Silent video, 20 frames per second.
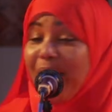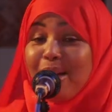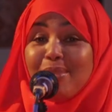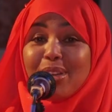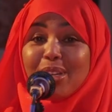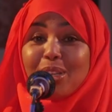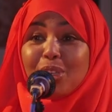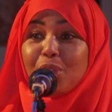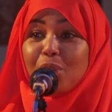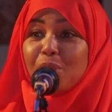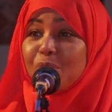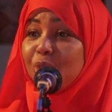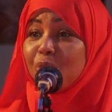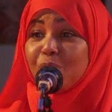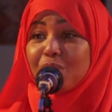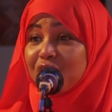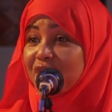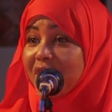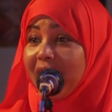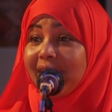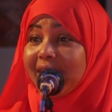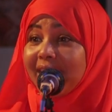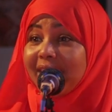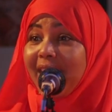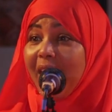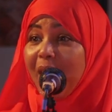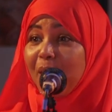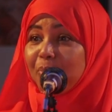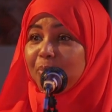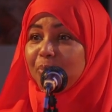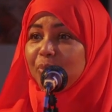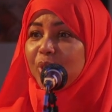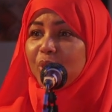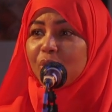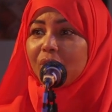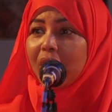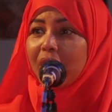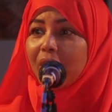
I mean, you're shaken up. You're